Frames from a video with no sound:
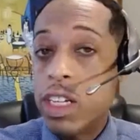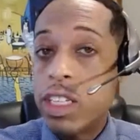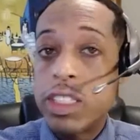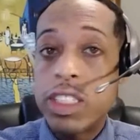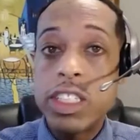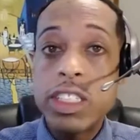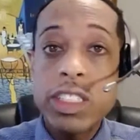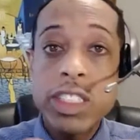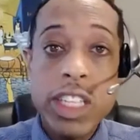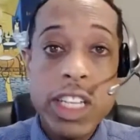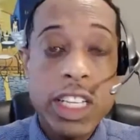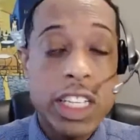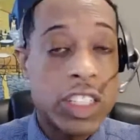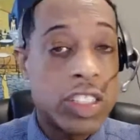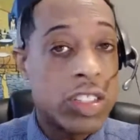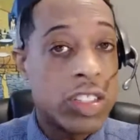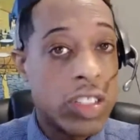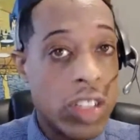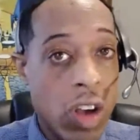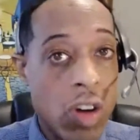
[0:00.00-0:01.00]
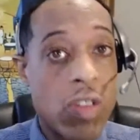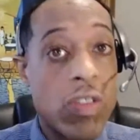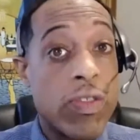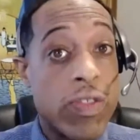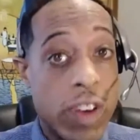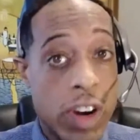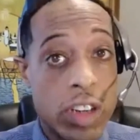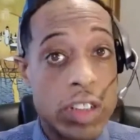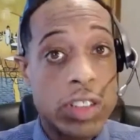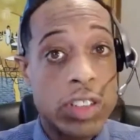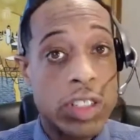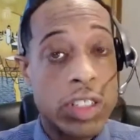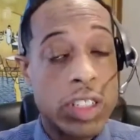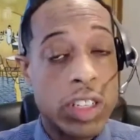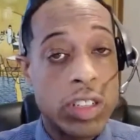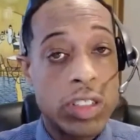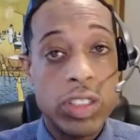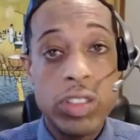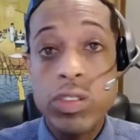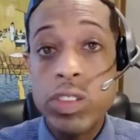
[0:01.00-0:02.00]
This thing is so
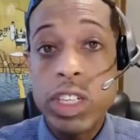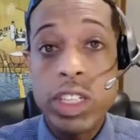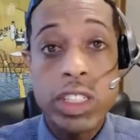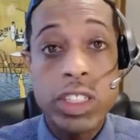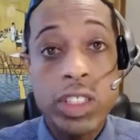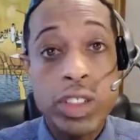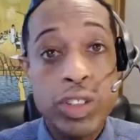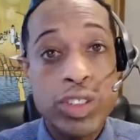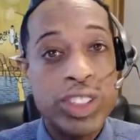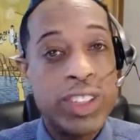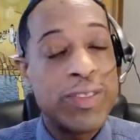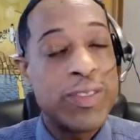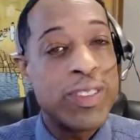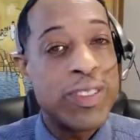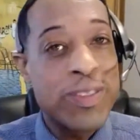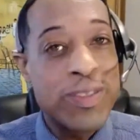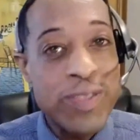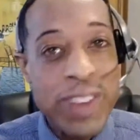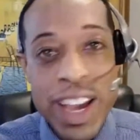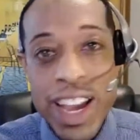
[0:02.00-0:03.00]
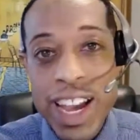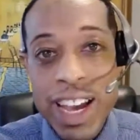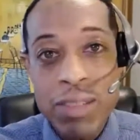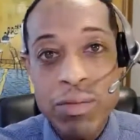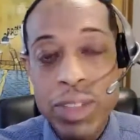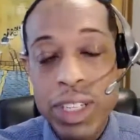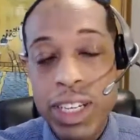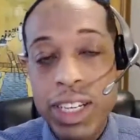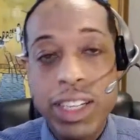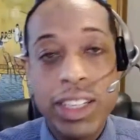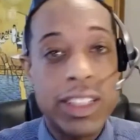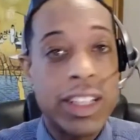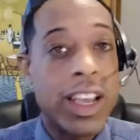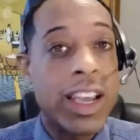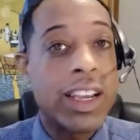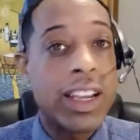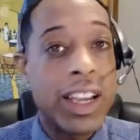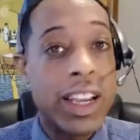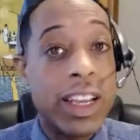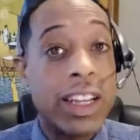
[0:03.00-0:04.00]
versatile. You can use it for family.
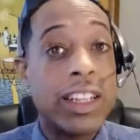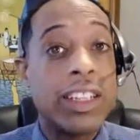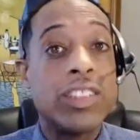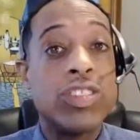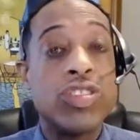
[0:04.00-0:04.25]
Like, it is